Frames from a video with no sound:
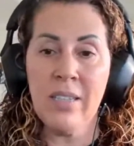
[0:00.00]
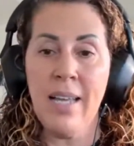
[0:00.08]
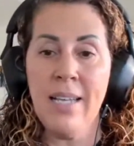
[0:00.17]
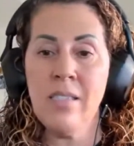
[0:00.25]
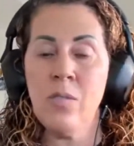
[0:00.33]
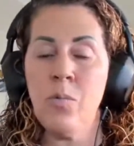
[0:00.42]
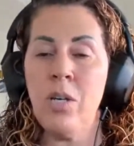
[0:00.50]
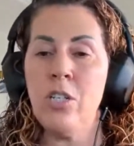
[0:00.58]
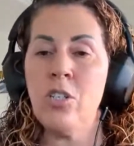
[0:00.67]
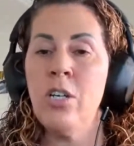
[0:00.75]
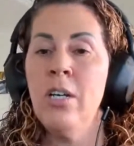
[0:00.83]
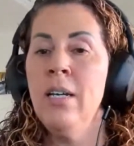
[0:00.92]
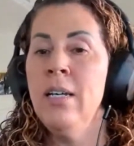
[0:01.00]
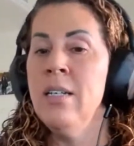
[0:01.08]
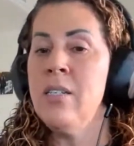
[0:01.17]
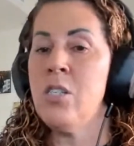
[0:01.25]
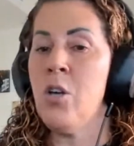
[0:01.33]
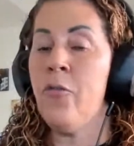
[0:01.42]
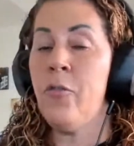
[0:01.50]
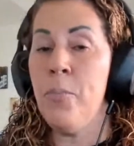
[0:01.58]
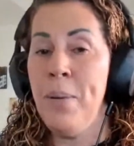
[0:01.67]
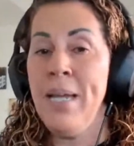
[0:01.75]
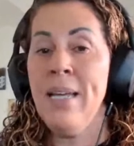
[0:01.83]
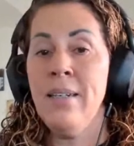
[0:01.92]
light switch. So for
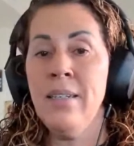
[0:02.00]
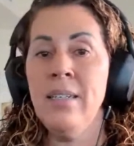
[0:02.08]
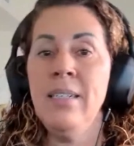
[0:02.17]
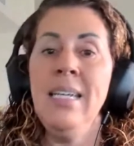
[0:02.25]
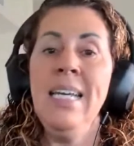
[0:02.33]
Bandit,